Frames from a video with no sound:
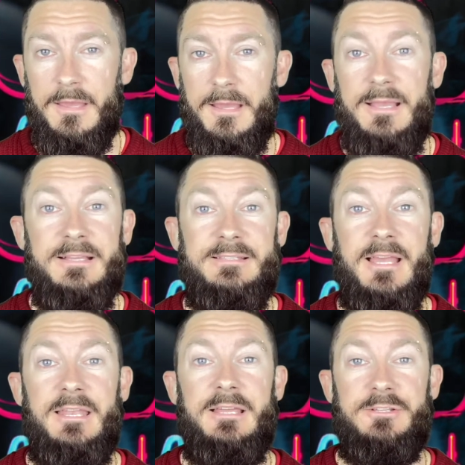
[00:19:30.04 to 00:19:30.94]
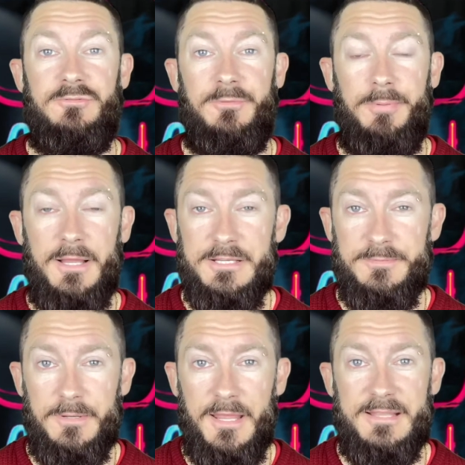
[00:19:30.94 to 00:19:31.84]
He said his
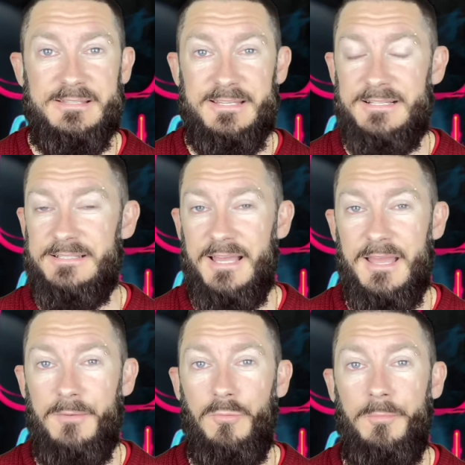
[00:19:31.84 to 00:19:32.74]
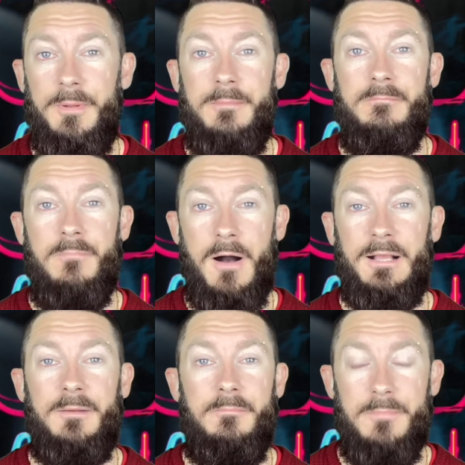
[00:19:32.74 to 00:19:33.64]
replacement at 6 a.m. will be
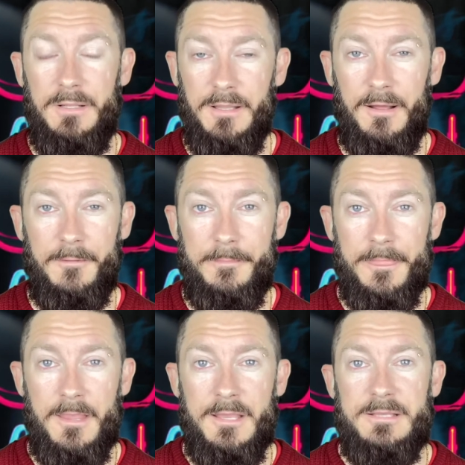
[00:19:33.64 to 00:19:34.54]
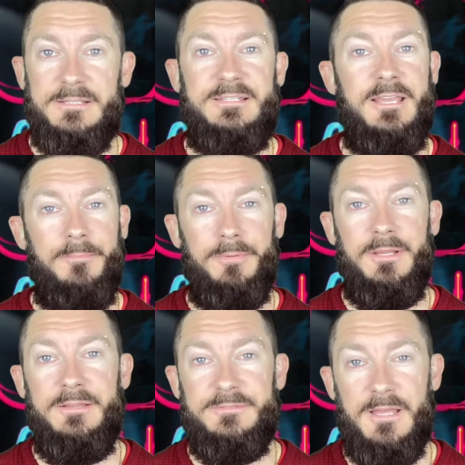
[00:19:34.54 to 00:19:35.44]
Mike Miller. Skip
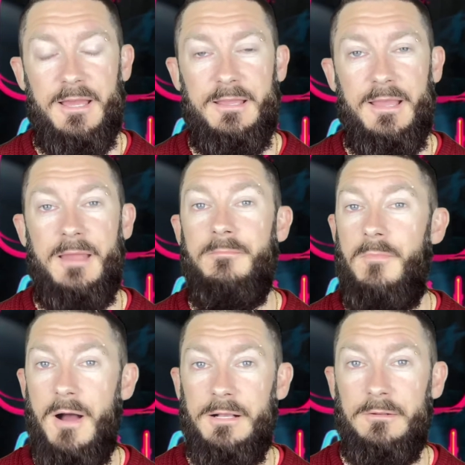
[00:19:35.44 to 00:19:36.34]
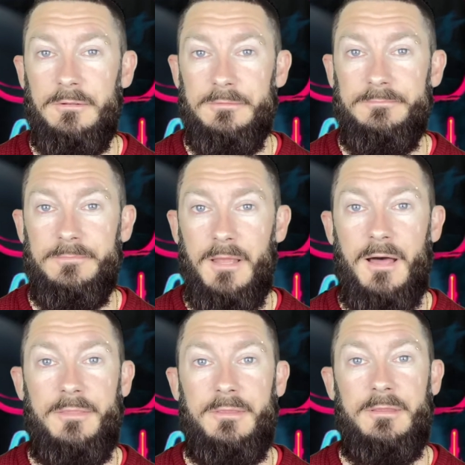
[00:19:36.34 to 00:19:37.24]
Livesey and Michael
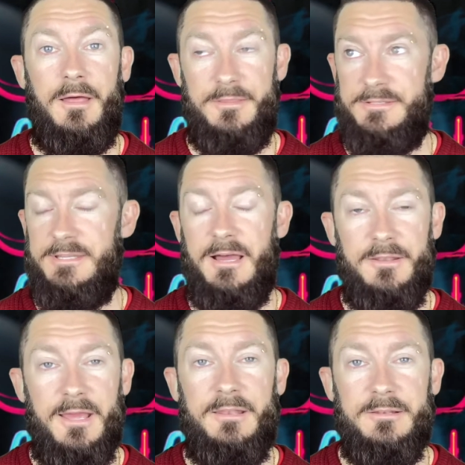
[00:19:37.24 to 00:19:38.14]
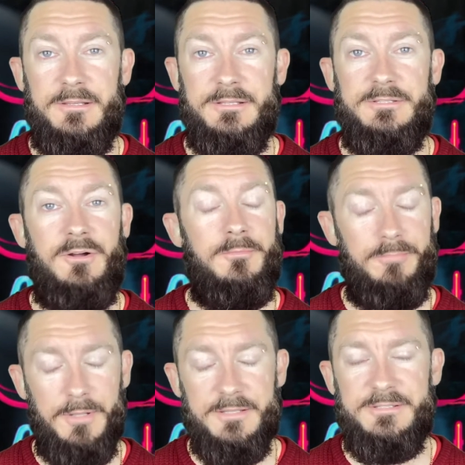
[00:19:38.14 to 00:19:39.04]
are the sound editors on
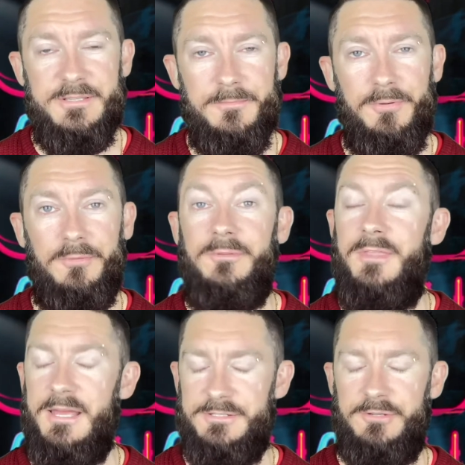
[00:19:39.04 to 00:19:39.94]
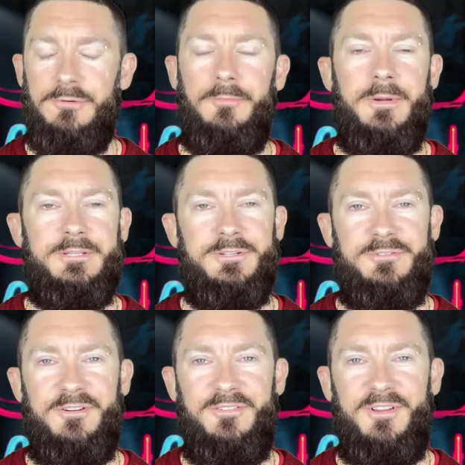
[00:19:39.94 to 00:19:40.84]
Blood Simple. That's a cool piece of
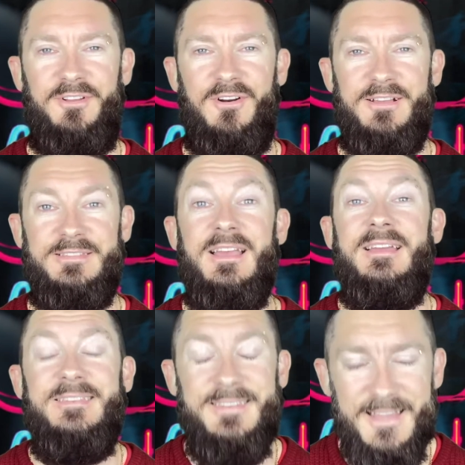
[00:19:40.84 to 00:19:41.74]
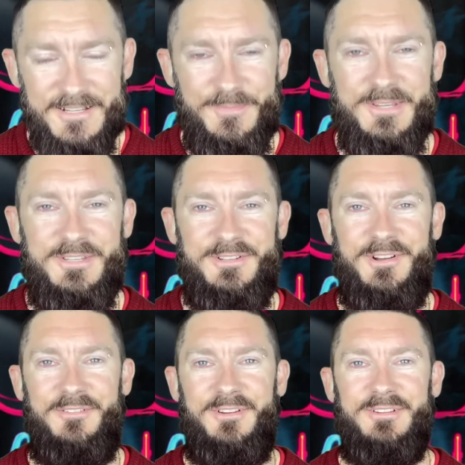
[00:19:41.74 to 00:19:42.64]
trivia, guys. Next piece of
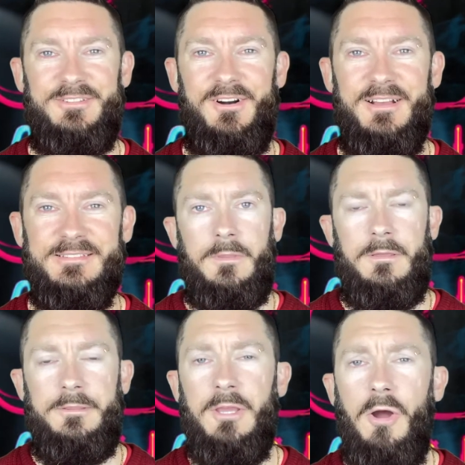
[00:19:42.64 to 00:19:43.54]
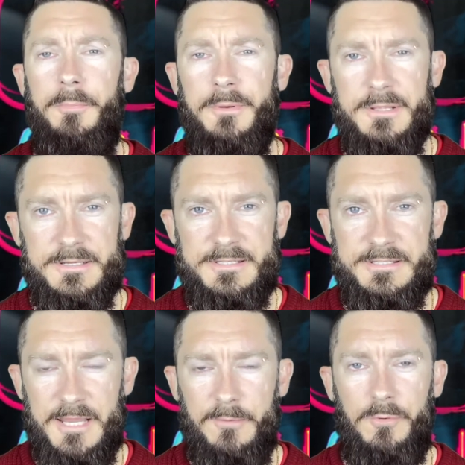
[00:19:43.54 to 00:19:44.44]
trivia is, guys, the opening
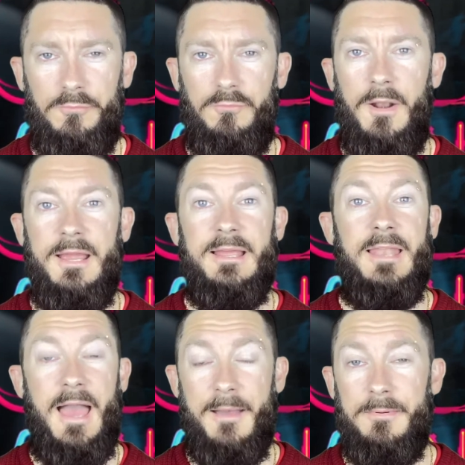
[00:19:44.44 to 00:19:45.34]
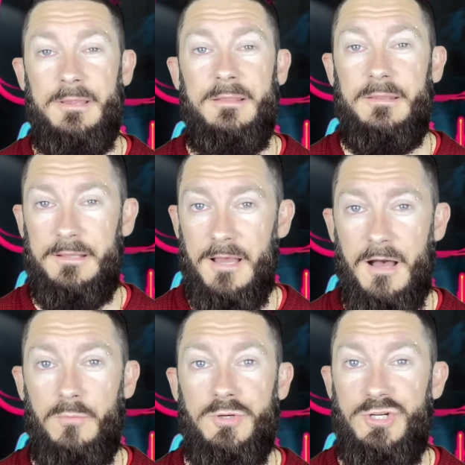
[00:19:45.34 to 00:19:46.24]
scene with Ray and Abby in the
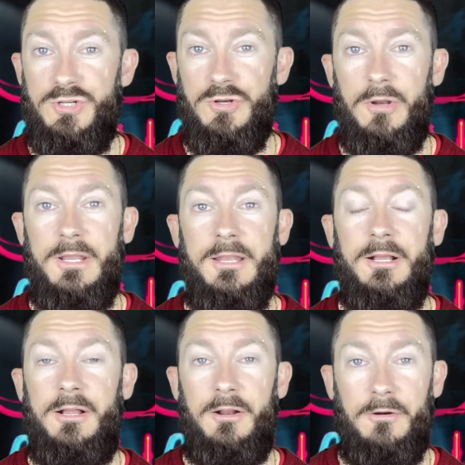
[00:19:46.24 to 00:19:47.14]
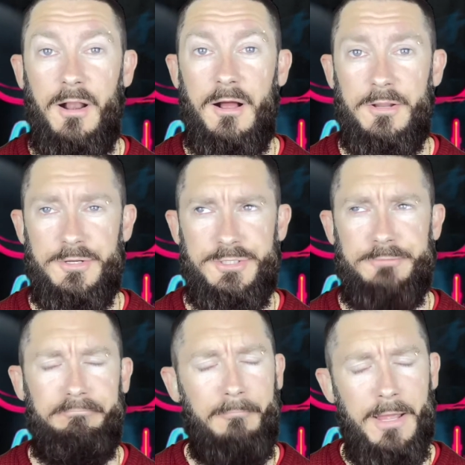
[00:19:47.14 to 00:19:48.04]
car was shot in a garage.
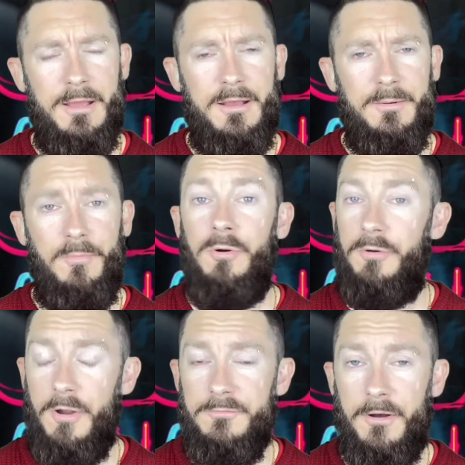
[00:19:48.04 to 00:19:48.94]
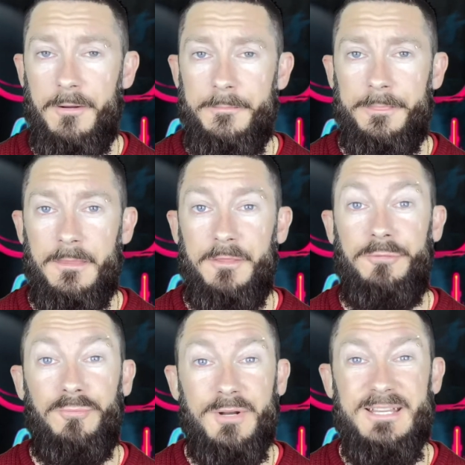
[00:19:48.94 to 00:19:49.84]
Moreover,
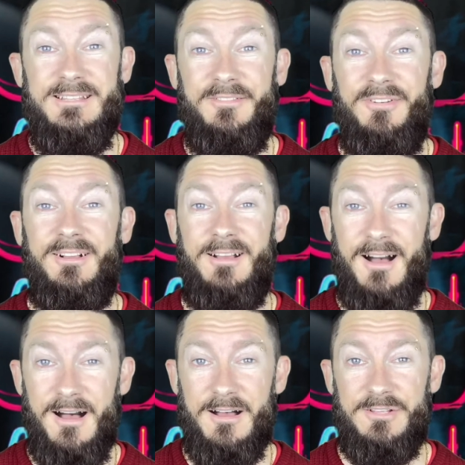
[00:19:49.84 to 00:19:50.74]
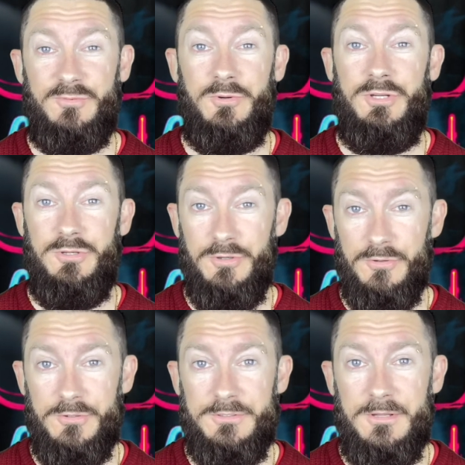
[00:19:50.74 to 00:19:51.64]
3 different cars were
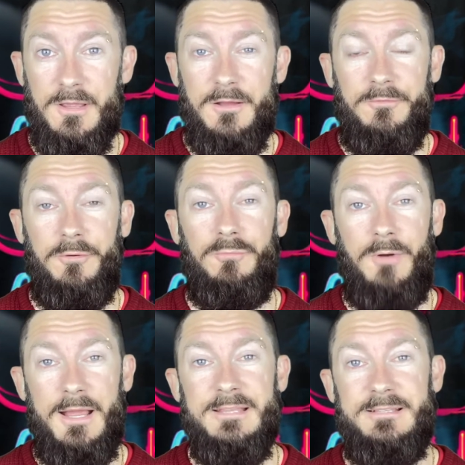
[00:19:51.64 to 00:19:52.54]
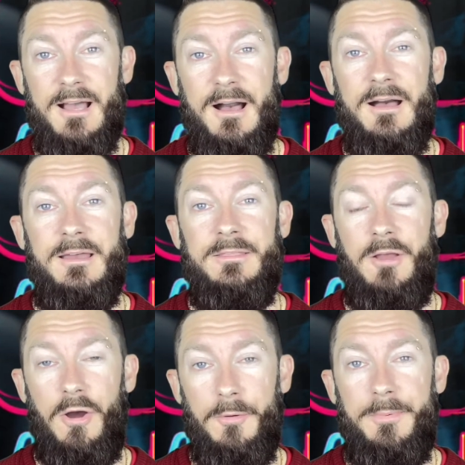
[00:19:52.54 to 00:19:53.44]
used for Ray's car in
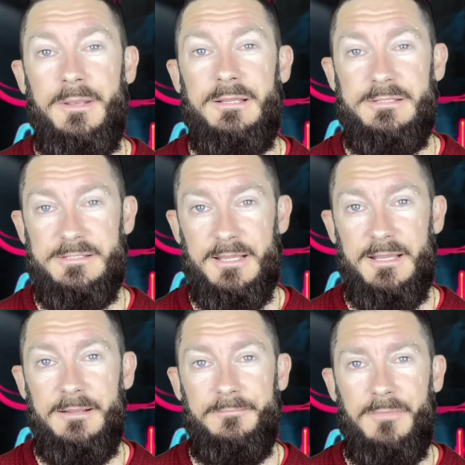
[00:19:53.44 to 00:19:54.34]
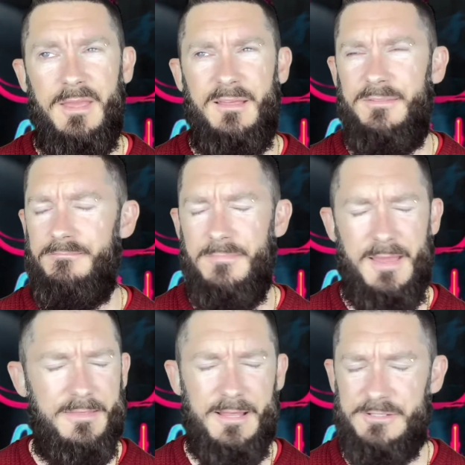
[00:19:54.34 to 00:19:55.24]
the opening scene.
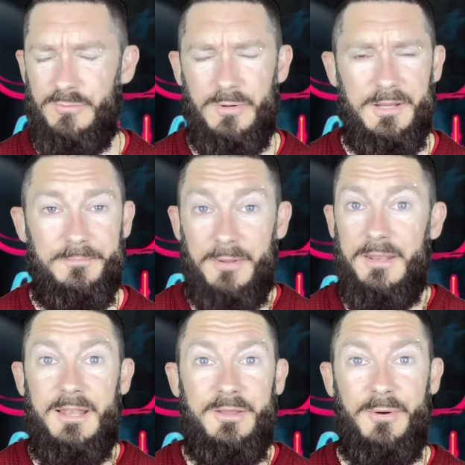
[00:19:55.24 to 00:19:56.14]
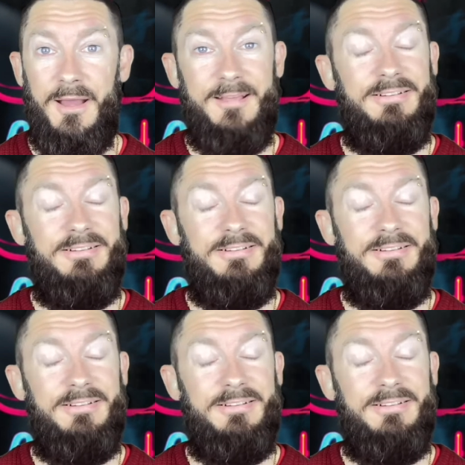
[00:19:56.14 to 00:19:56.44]
Man, that's weird. But anyway,